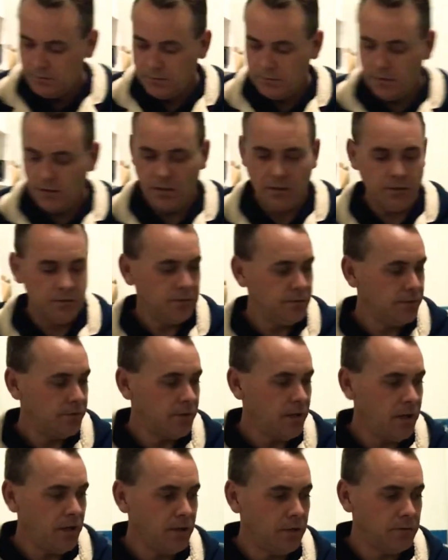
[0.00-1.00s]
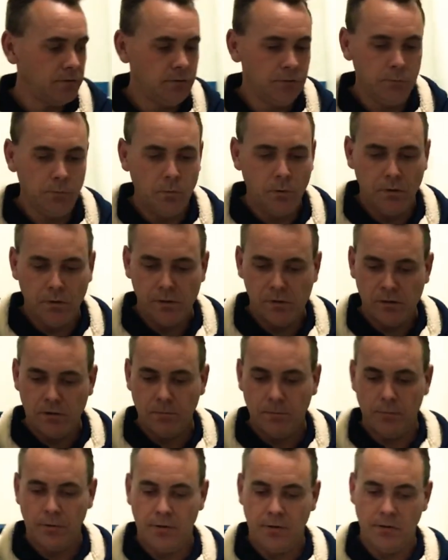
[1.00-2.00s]
That's how to wire up
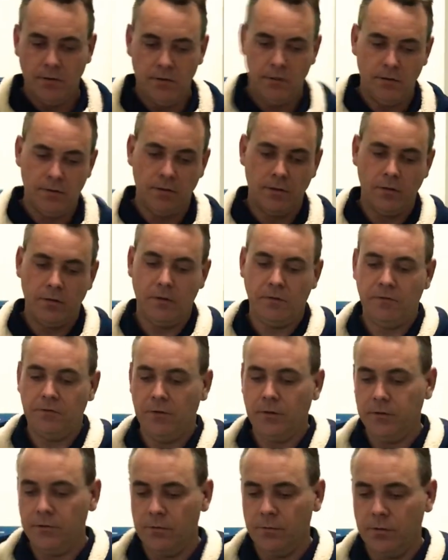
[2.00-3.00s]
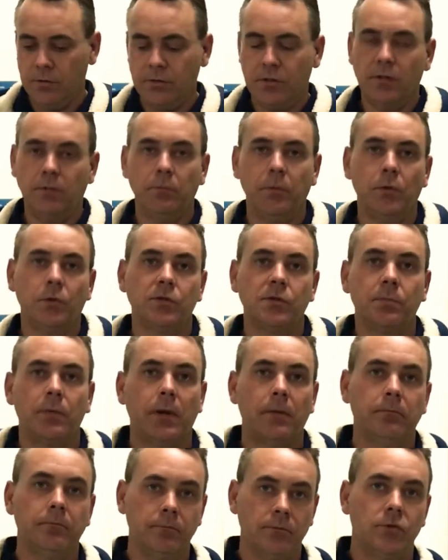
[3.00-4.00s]
a float switch and a bilge
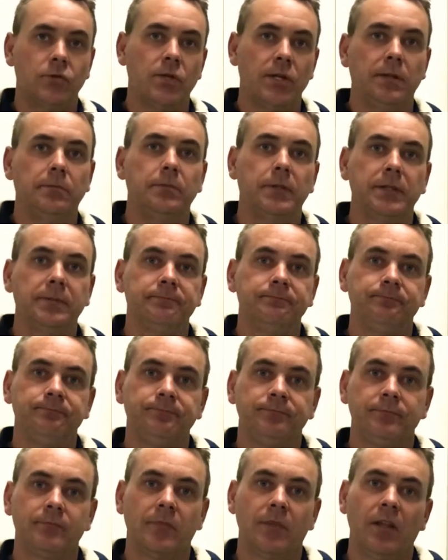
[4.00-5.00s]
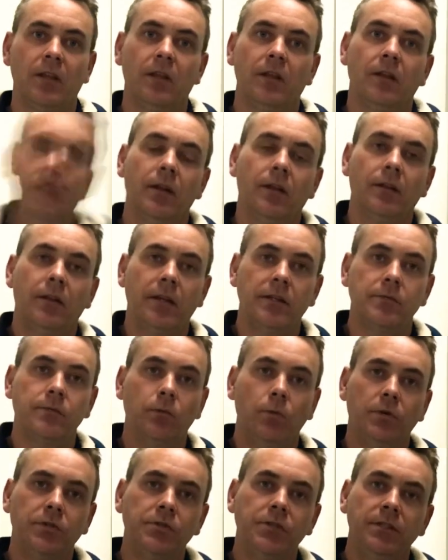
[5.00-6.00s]
pump cheaply. Thanks for
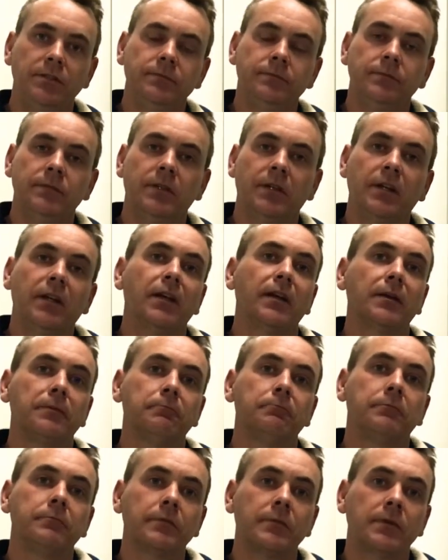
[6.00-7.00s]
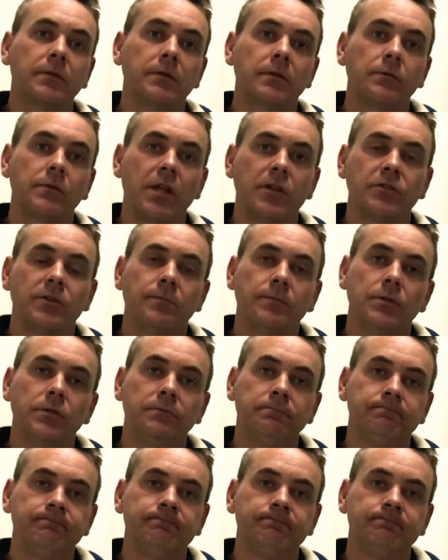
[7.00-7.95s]
watching. Catch up soon.